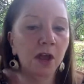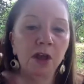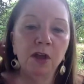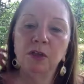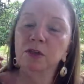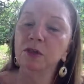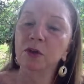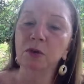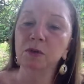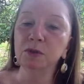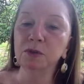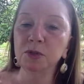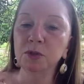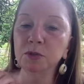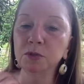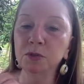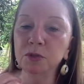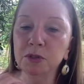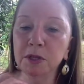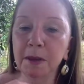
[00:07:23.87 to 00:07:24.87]
Those
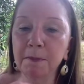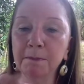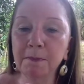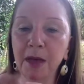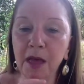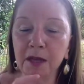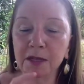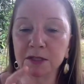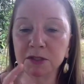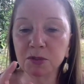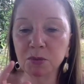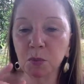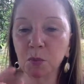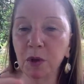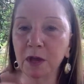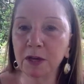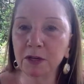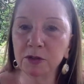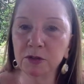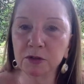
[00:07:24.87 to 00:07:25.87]
whose minds
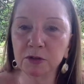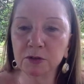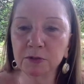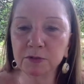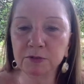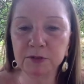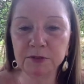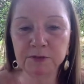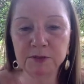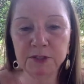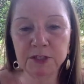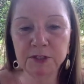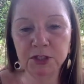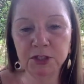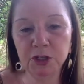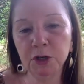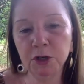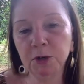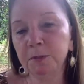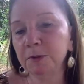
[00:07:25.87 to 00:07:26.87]
wander
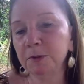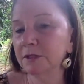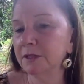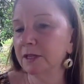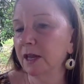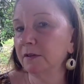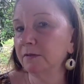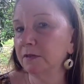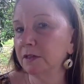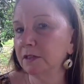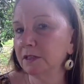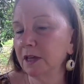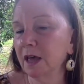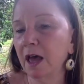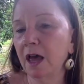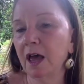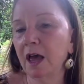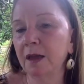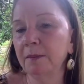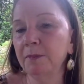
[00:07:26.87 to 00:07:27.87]
52% of the
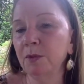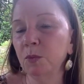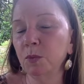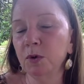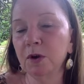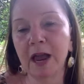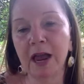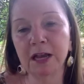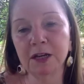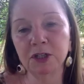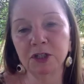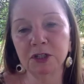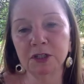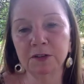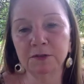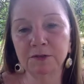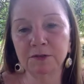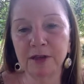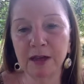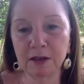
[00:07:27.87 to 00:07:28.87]
time were
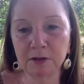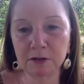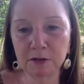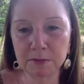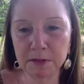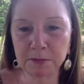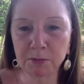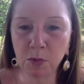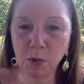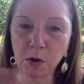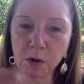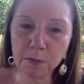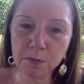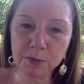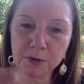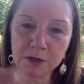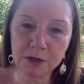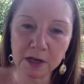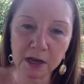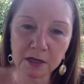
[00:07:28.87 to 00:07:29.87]
actually found to be more
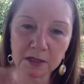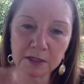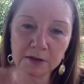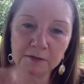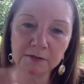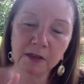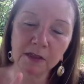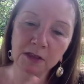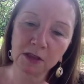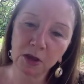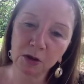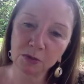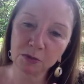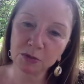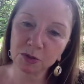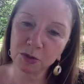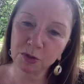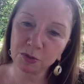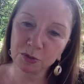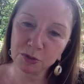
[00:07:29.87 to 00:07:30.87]
productive than
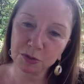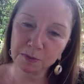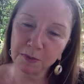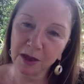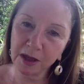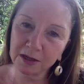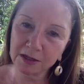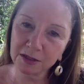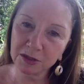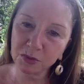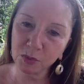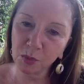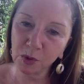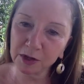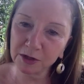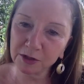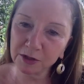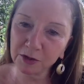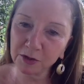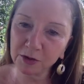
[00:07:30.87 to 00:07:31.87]
those whose minds
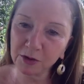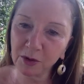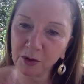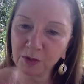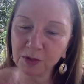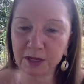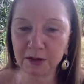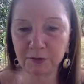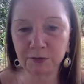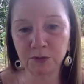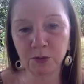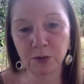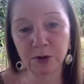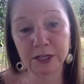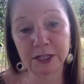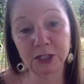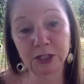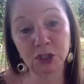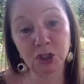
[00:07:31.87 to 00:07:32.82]
wander only 42%